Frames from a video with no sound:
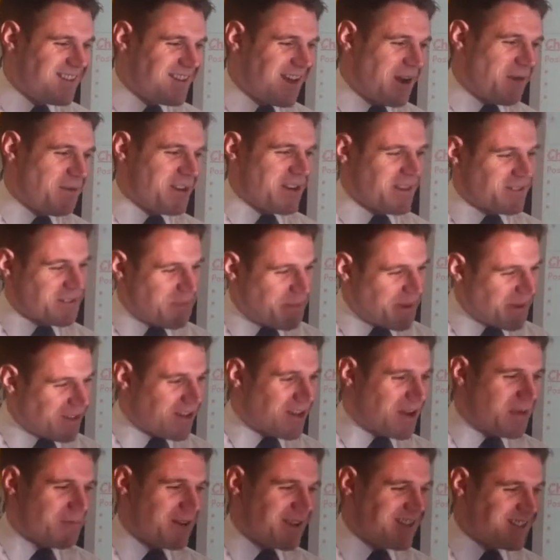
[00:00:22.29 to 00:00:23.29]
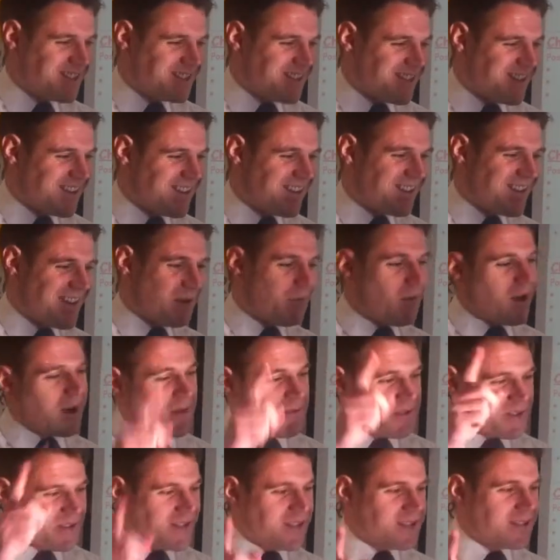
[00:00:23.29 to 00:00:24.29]
Now we have to pick that up later. Okay,
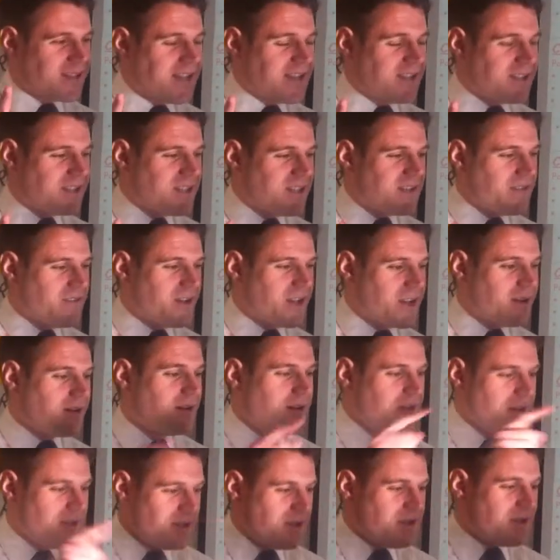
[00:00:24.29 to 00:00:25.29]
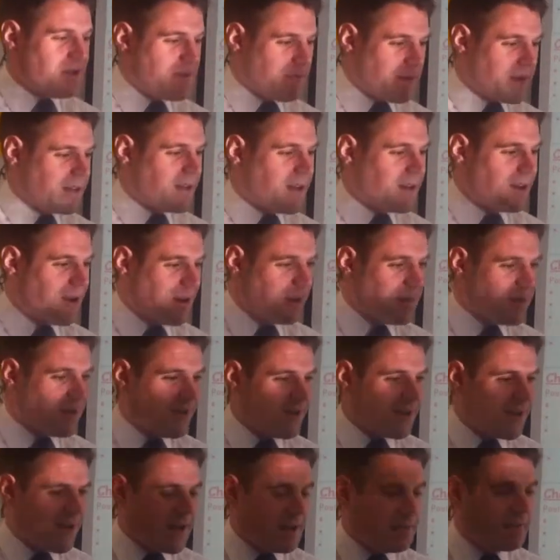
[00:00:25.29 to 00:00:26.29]
while I'm doing this case study video, you can pick that up.
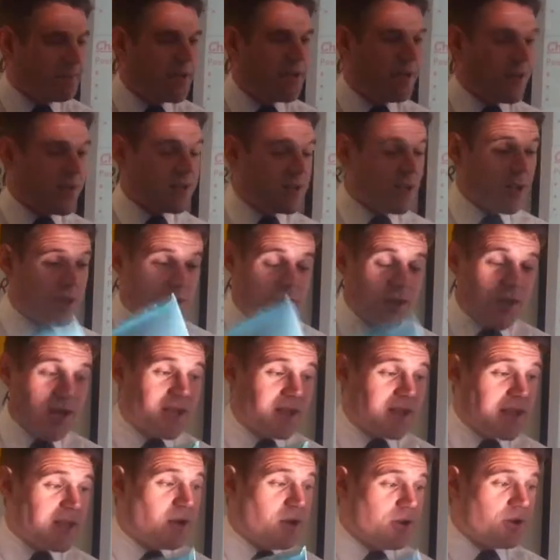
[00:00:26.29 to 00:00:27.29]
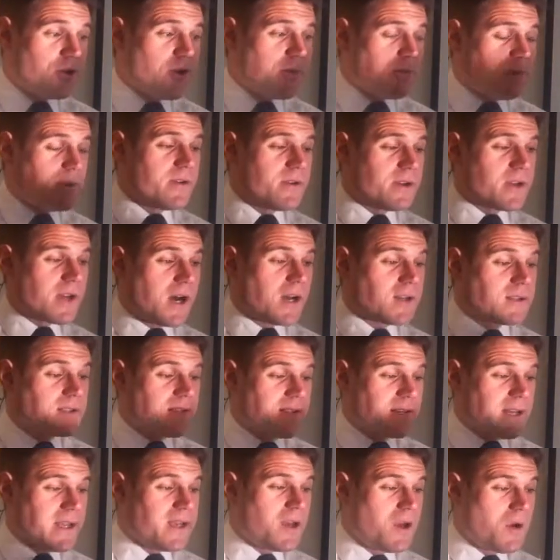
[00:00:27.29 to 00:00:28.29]
Okay, that's the third thing on your blue card,
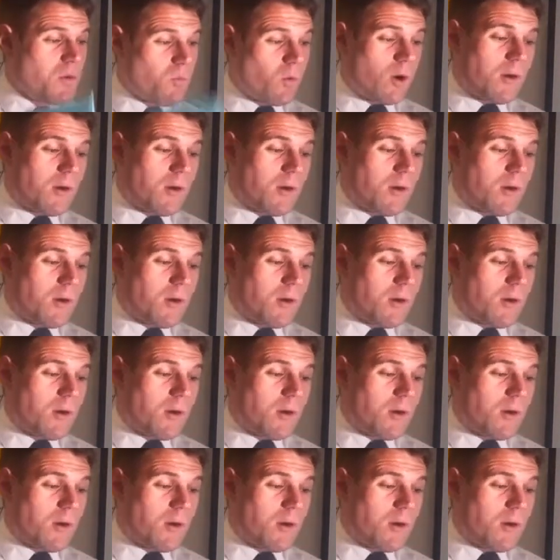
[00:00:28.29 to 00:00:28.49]
Sydney.